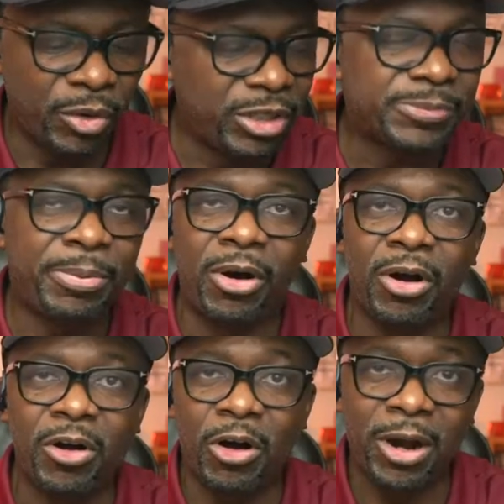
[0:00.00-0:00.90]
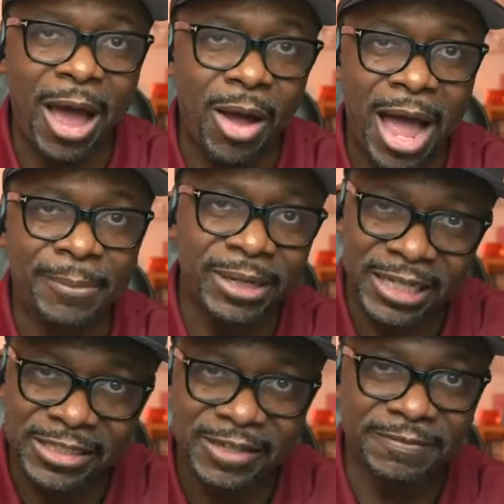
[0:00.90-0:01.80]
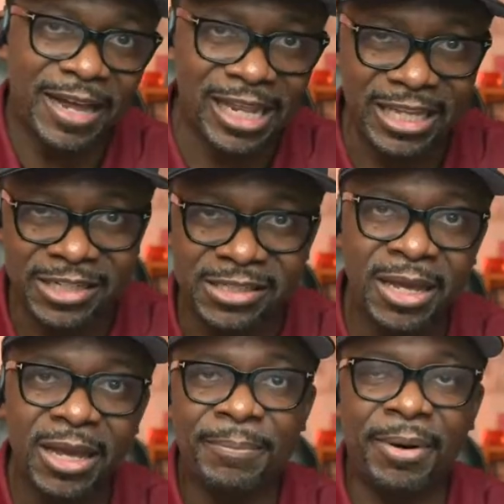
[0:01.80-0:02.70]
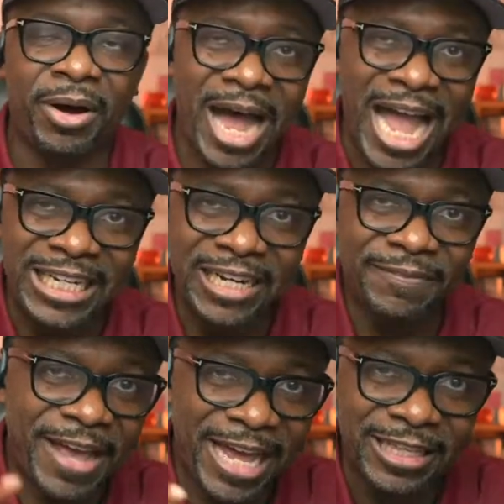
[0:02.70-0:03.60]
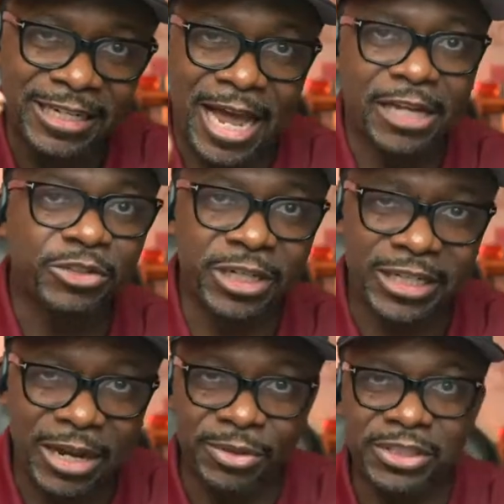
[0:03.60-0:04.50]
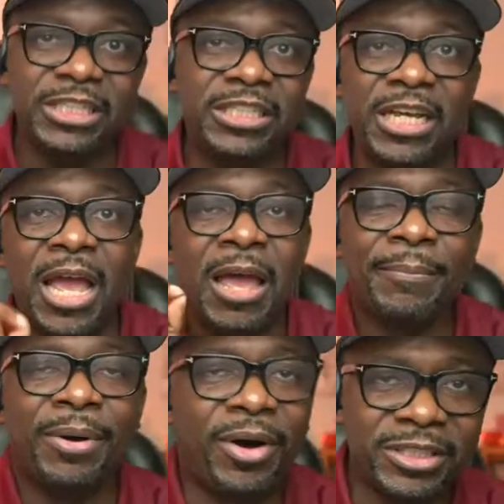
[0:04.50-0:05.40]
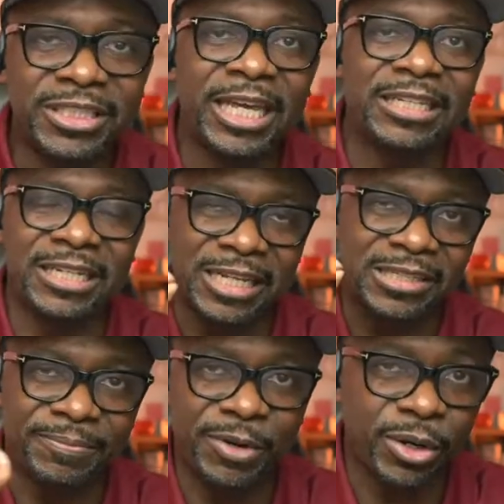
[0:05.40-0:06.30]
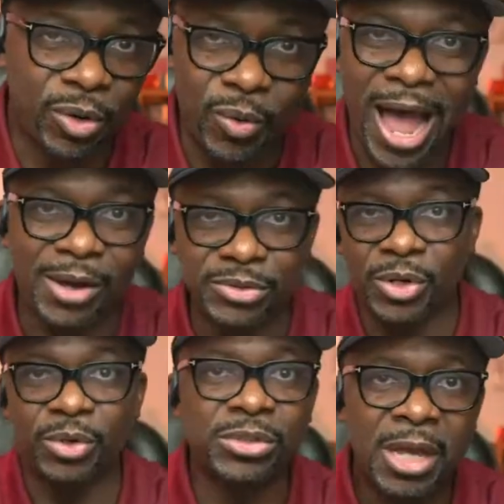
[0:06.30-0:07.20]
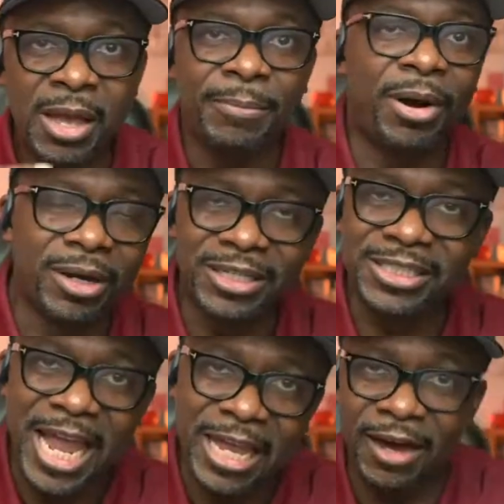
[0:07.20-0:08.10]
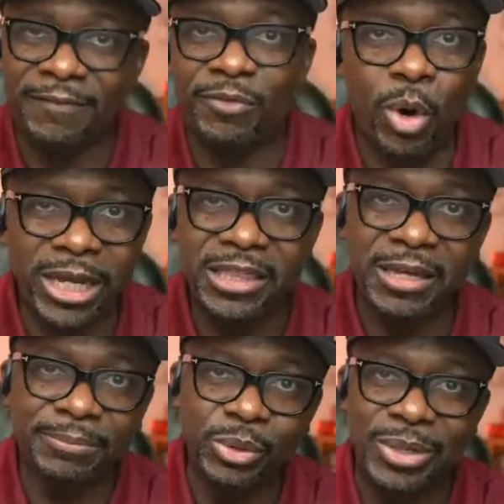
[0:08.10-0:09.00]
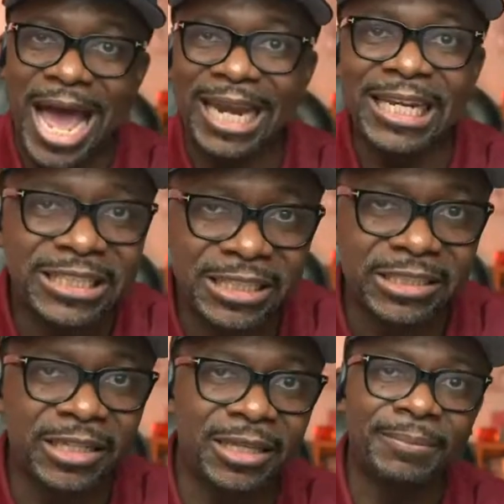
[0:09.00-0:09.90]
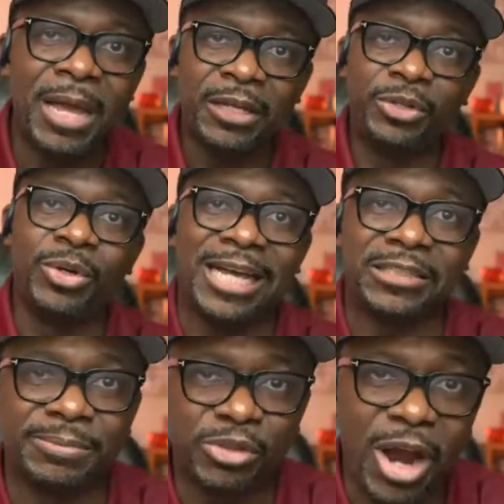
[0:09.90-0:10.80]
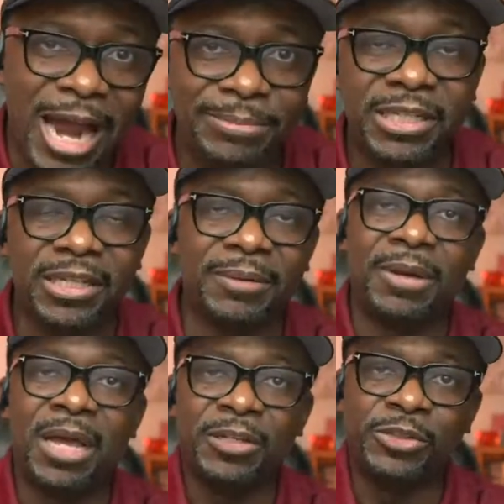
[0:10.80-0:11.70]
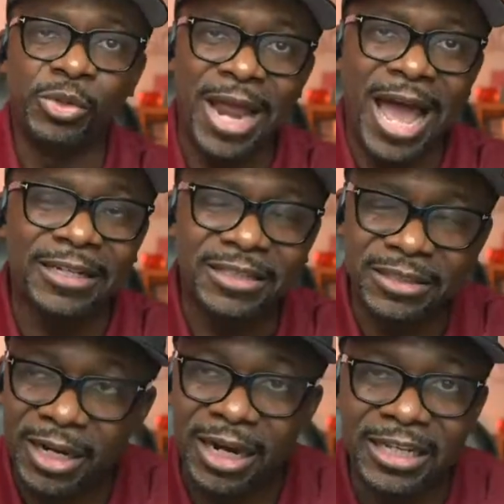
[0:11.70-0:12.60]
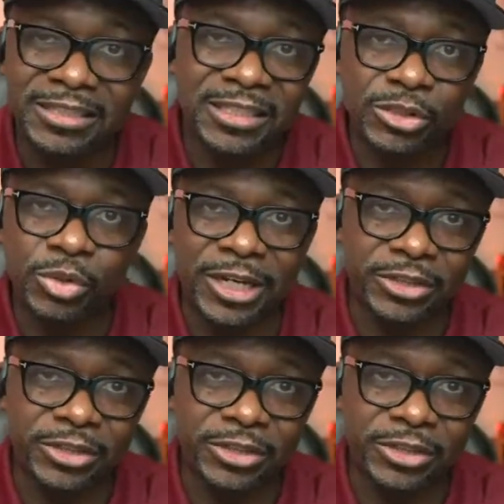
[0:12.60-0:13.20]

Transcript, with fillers: Notice Paul called out Hymenaeus and Philetus. Paul identified the doctrine that they were teaching. Paul said that they subvert whole households. Paul is saying, avoid them, do not listen to them, do not subscribe to them, do not listen to